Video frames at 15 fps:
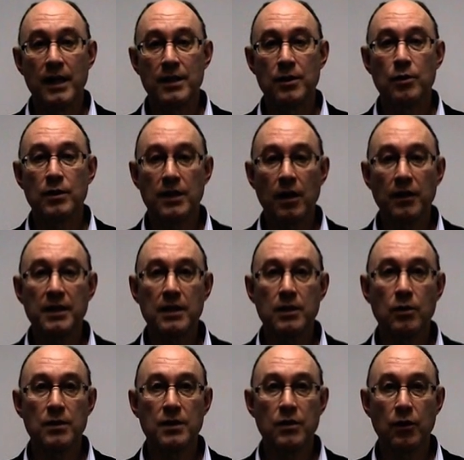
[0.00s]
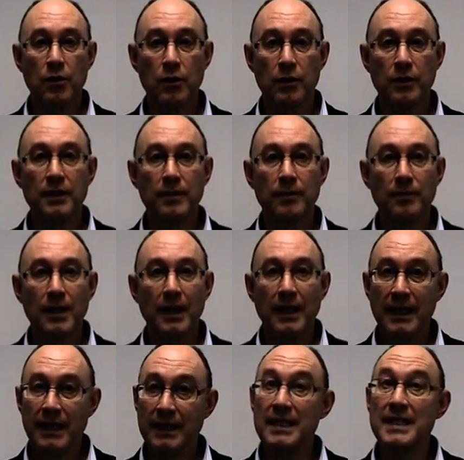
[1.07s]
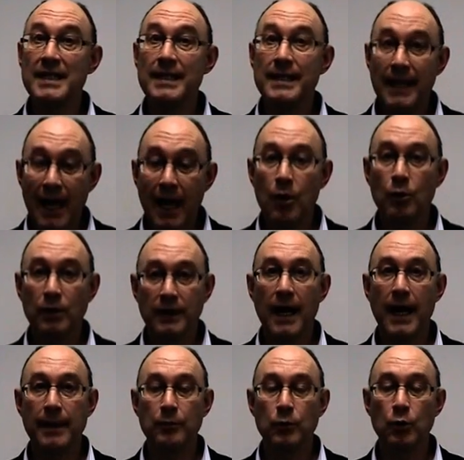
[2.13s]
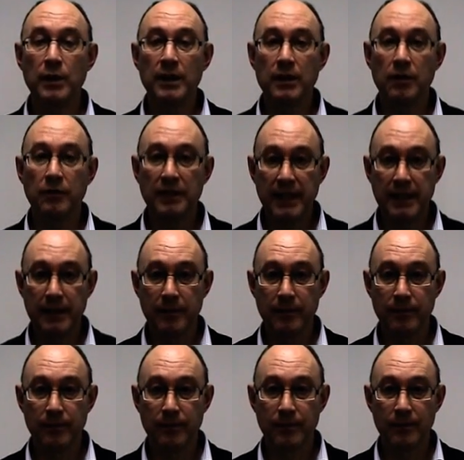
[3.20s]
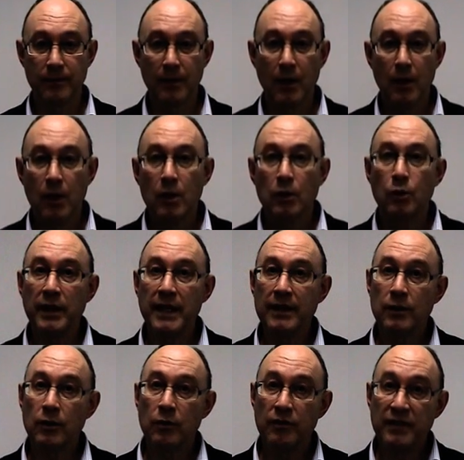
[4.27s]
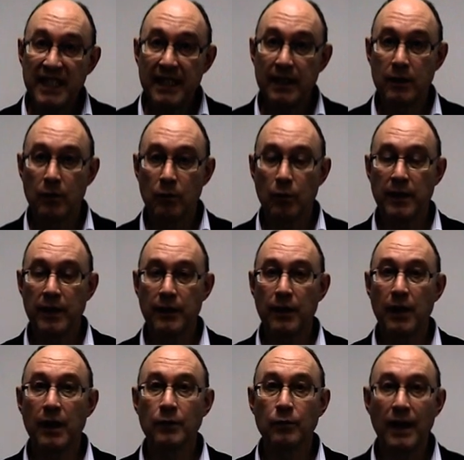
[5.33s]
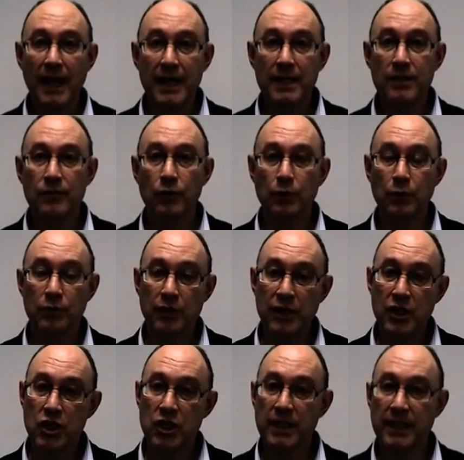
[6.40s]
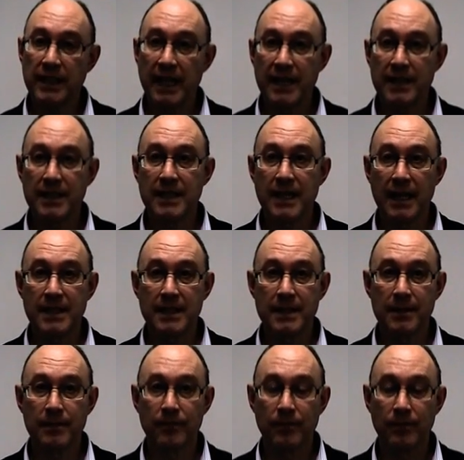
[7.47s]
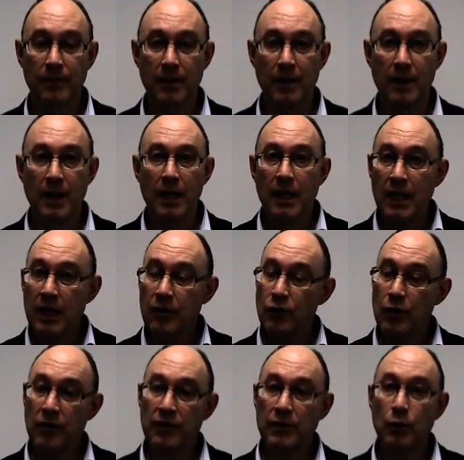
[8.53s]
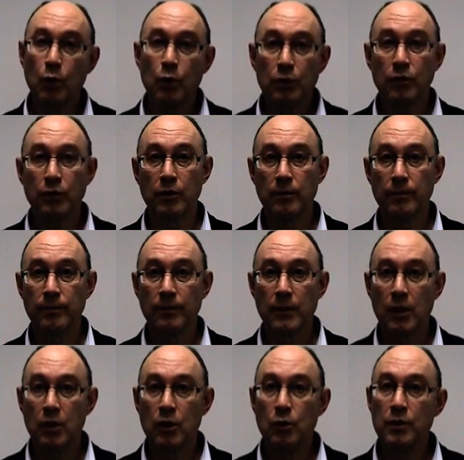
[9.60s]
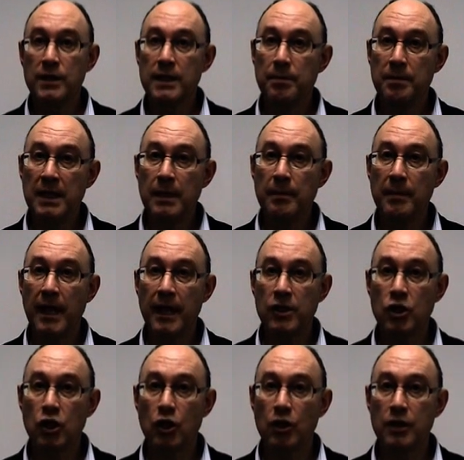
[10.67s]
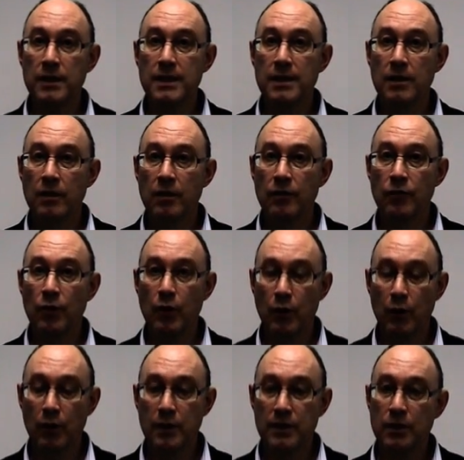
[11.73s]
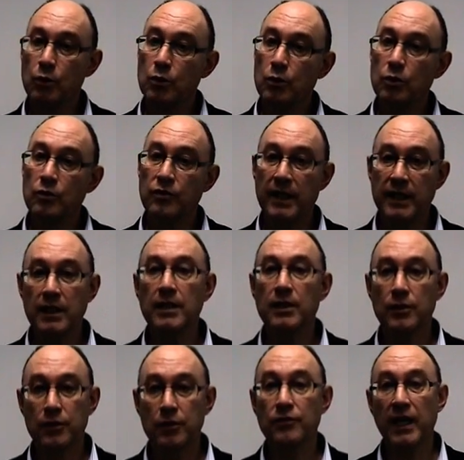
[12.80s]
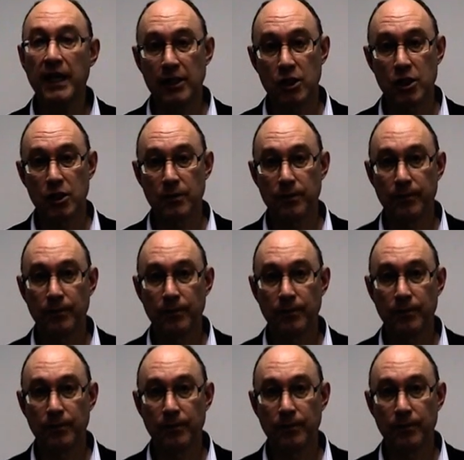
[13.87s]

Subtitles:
as your son is concerned, it is now time to intervene. To intervene with advice for nutrition and exercise. If you have a daughter, use the BMI charts for girls 2 to 20 years of age.